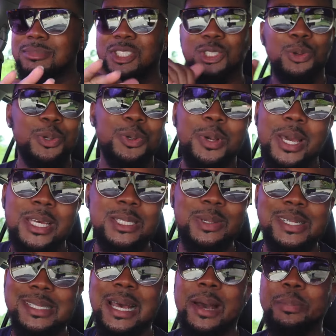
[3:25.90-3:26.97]
showing you guys
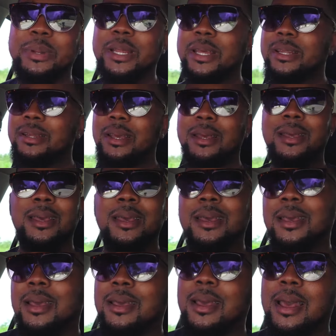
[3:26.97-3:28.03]
what's happening
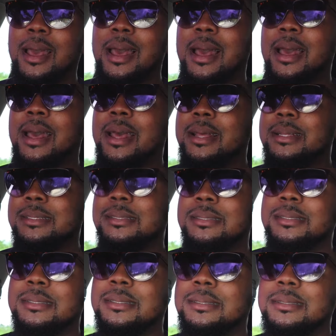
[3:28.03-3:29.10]
and
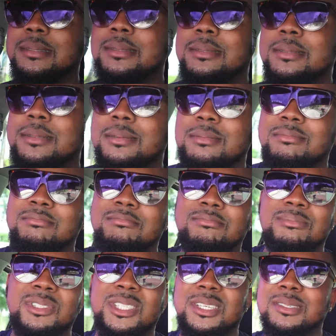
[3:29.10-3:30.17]

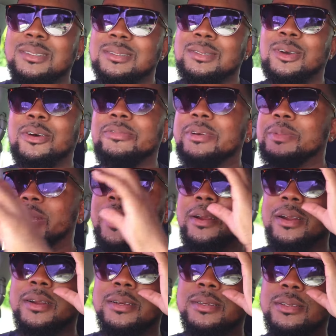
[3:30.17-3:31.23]
just go from there.
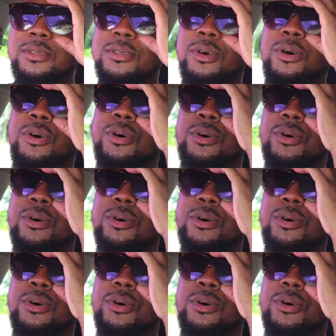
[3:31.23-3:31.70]
So